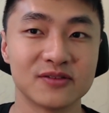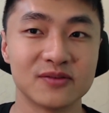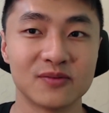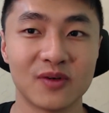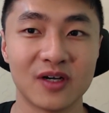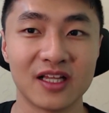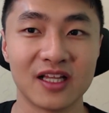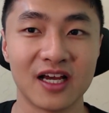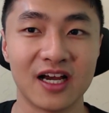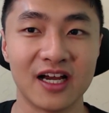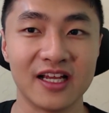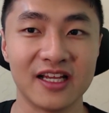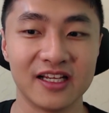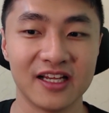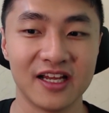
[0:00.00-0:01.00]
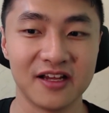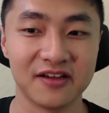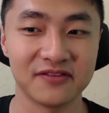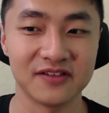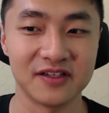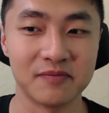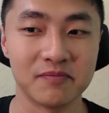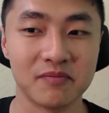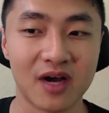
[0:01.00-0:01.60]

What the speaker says: what I have in